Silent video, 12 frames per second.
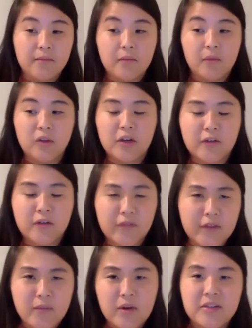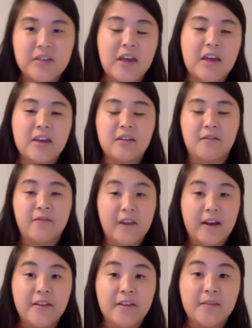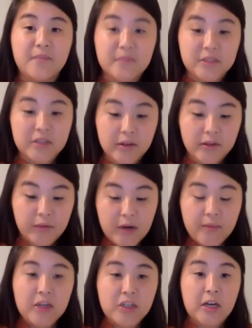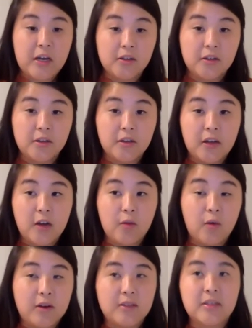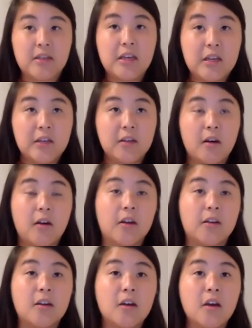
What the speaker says: look for them one day and find them. So throughout my childhood, I was keen on